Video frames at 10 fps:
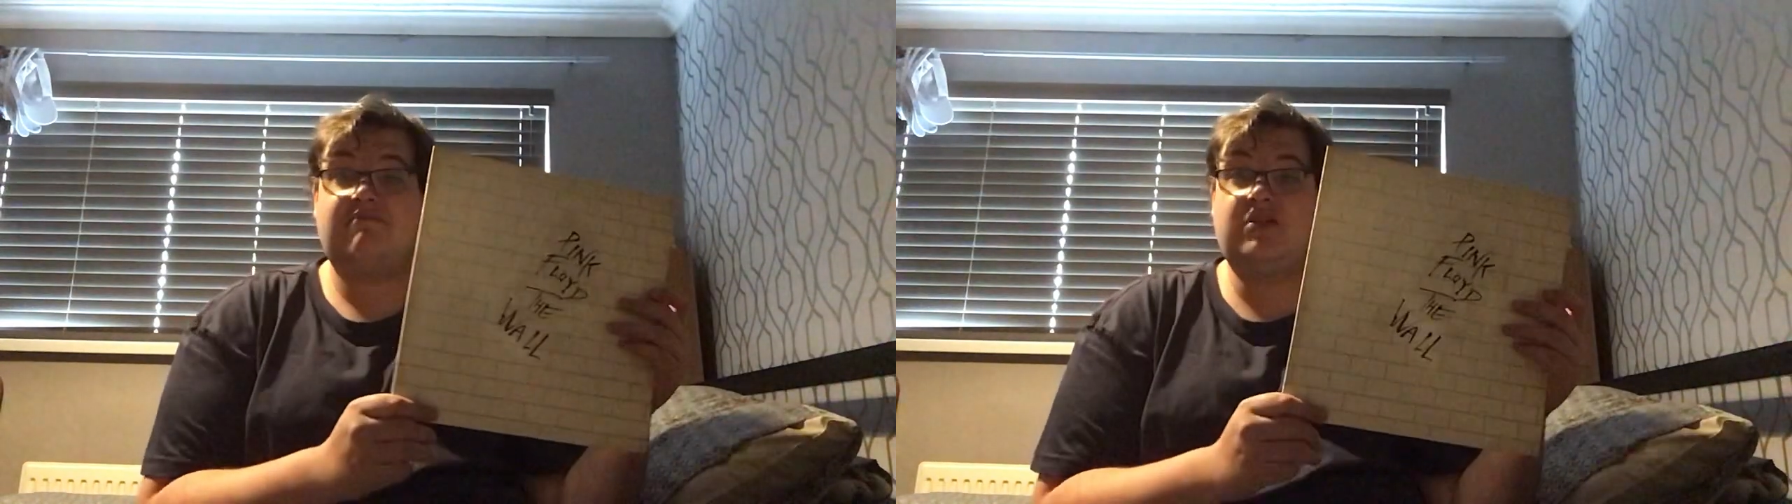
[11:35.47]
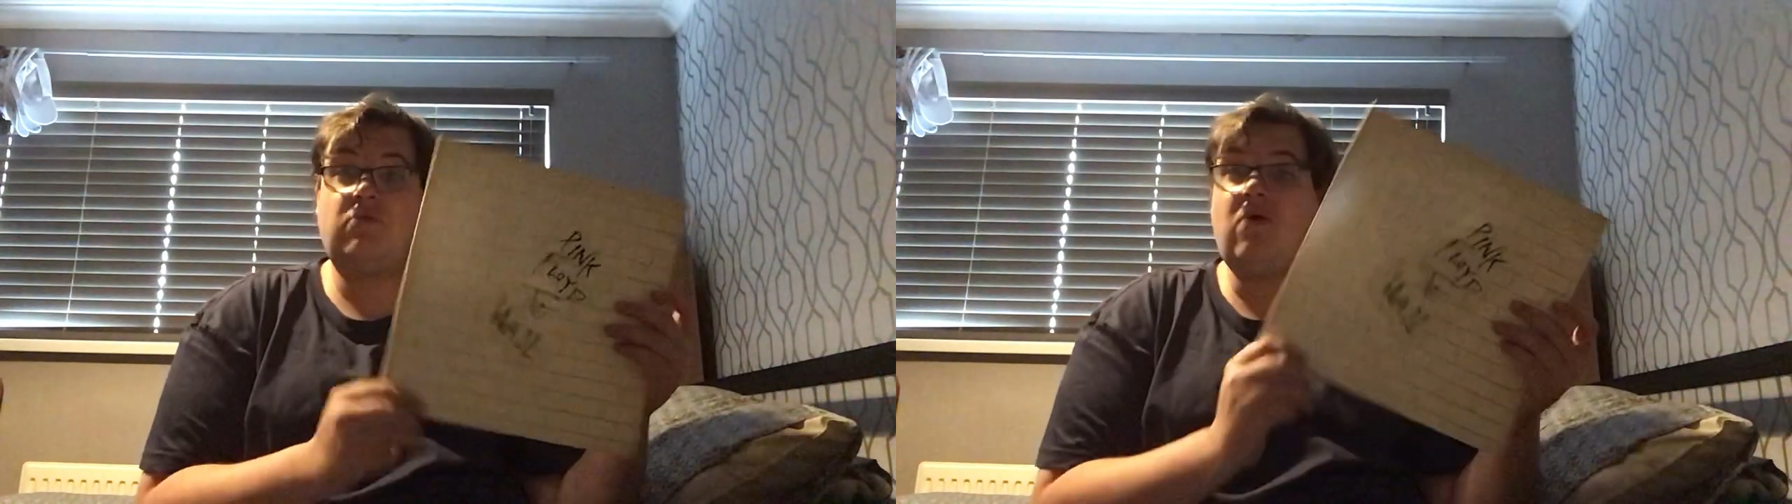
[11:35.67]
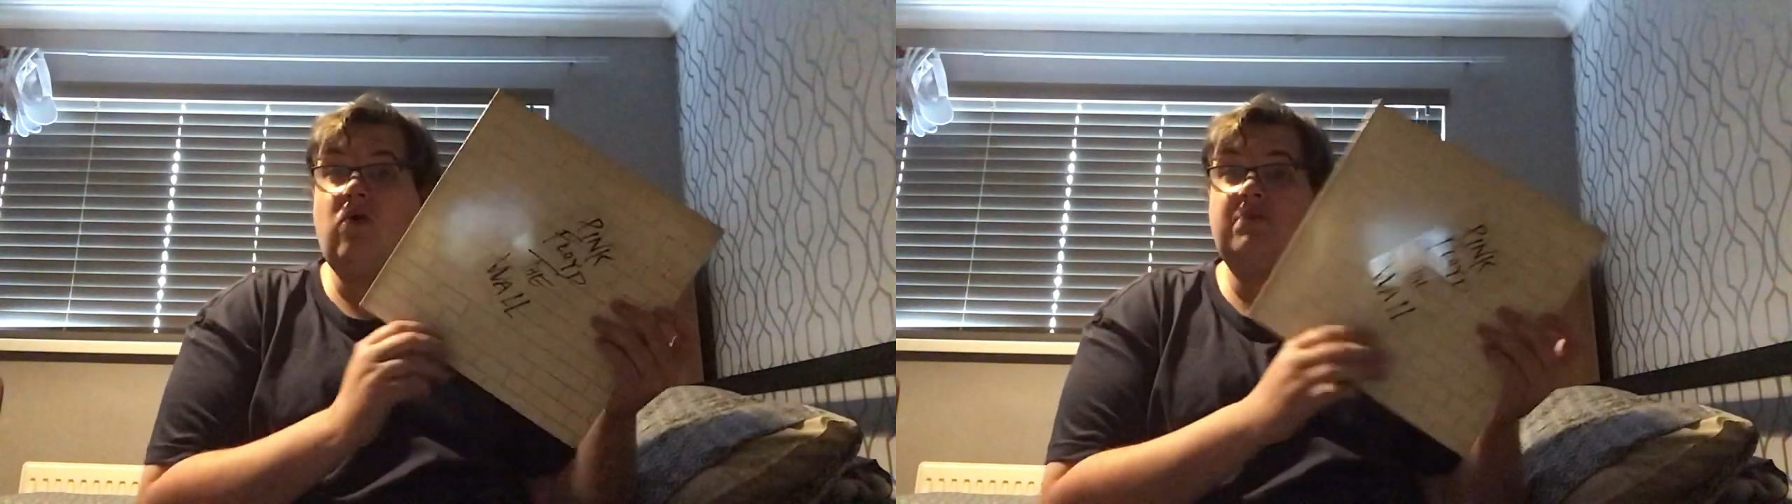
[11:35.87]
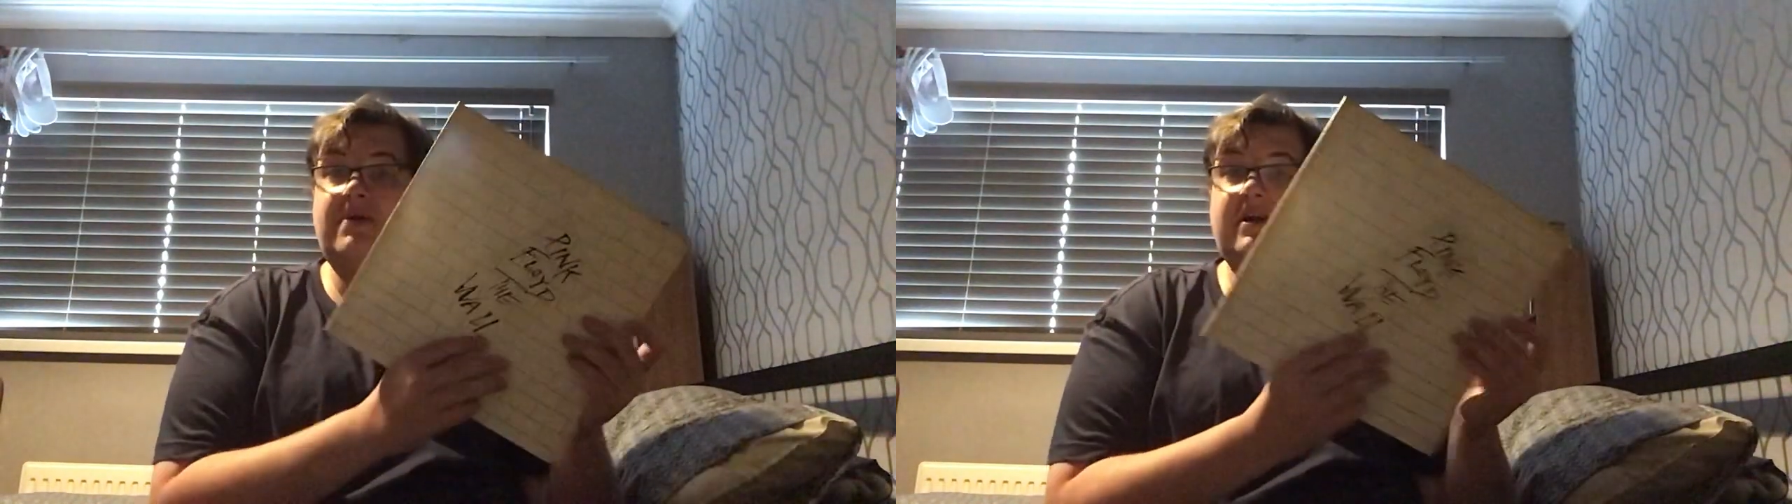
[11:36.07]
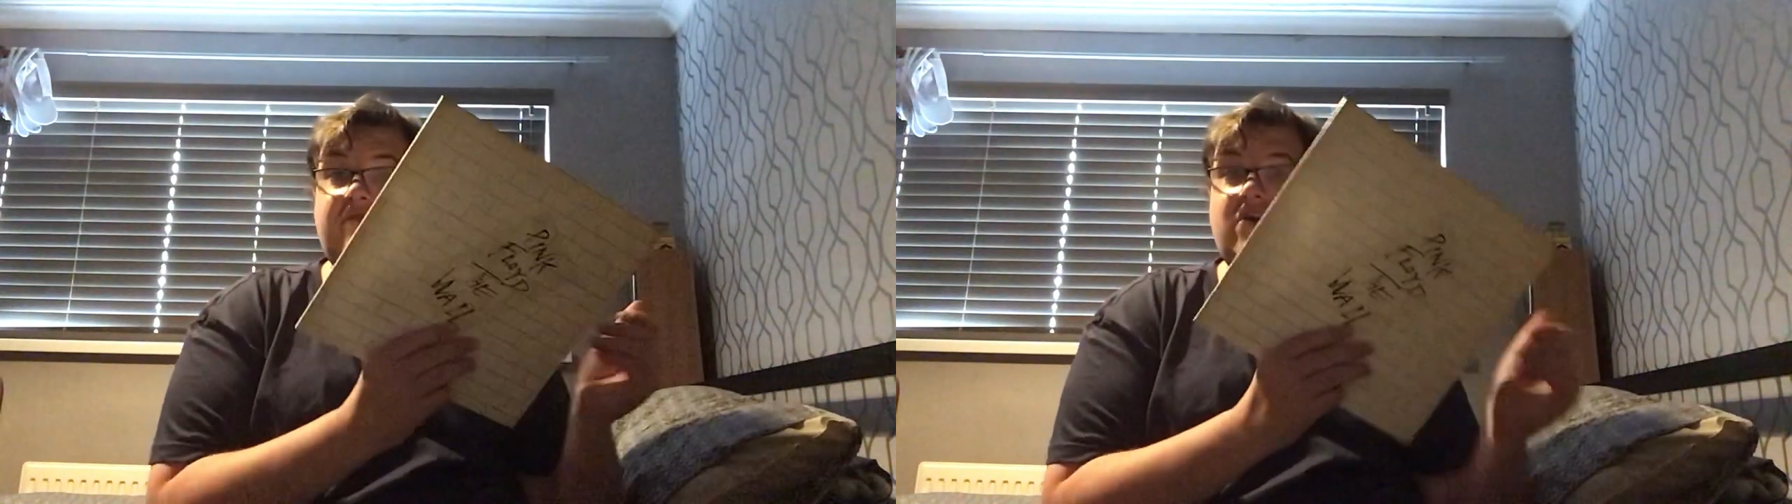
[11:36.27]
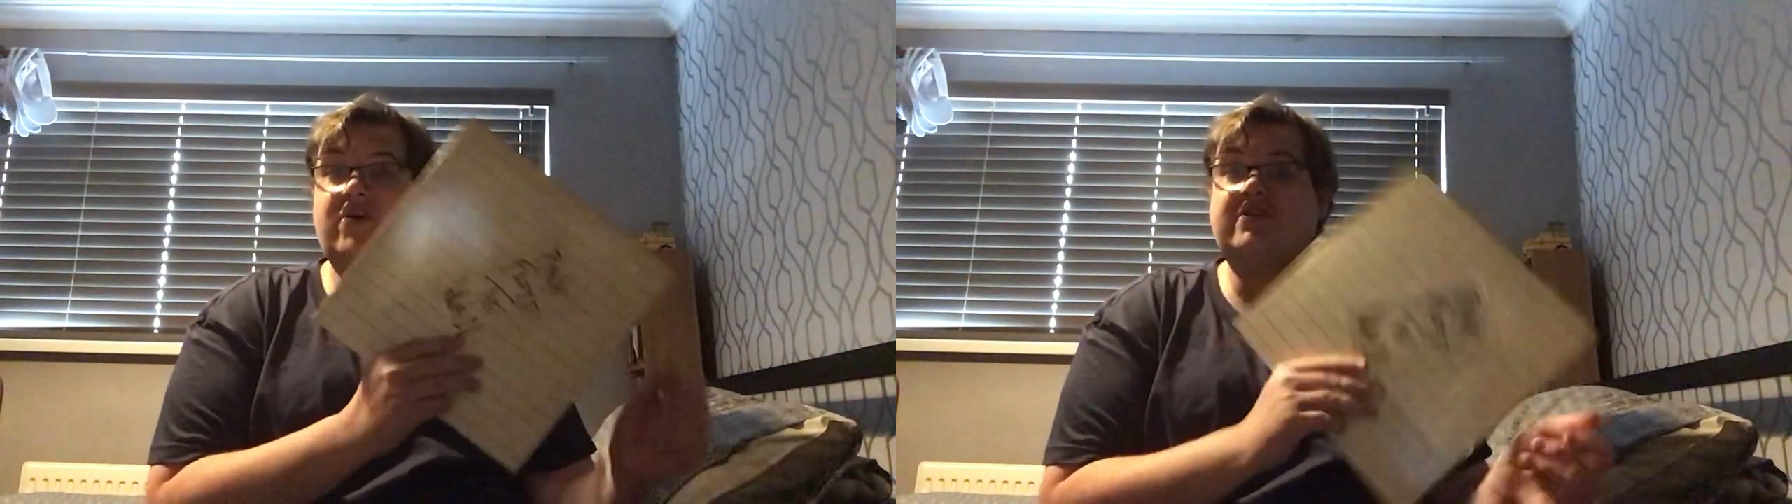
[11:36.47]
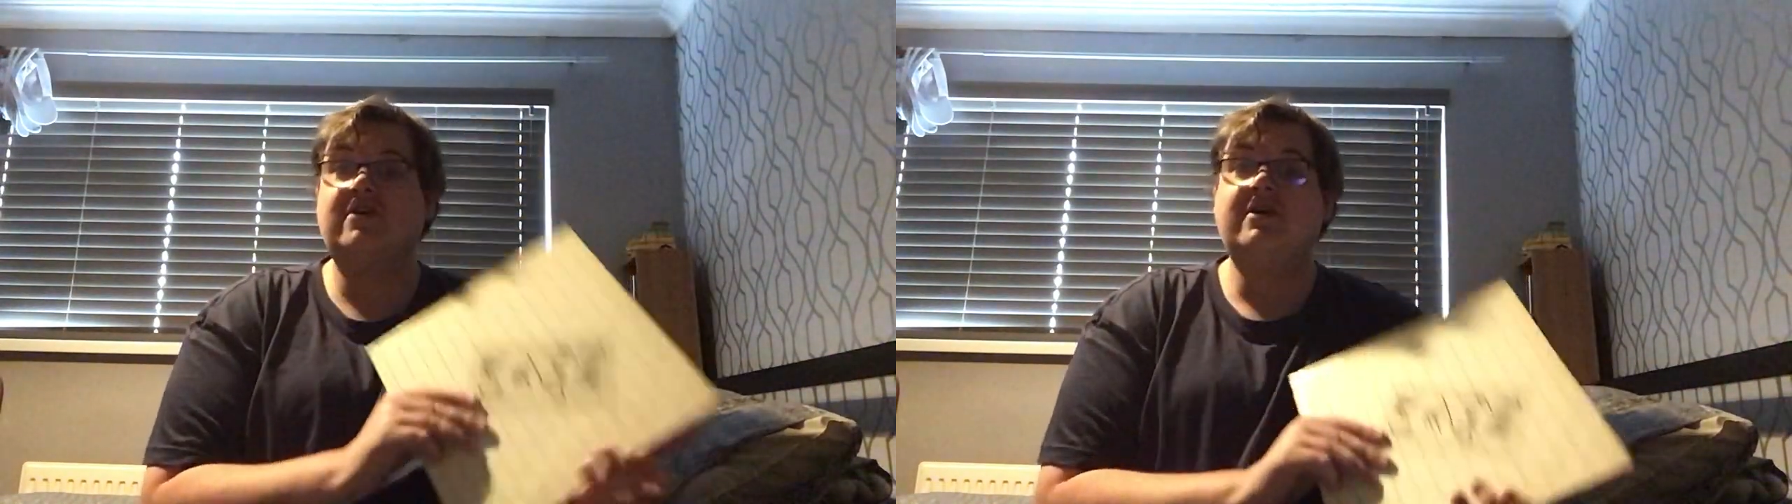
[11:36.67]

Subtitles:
The Wall, Pink Floyd.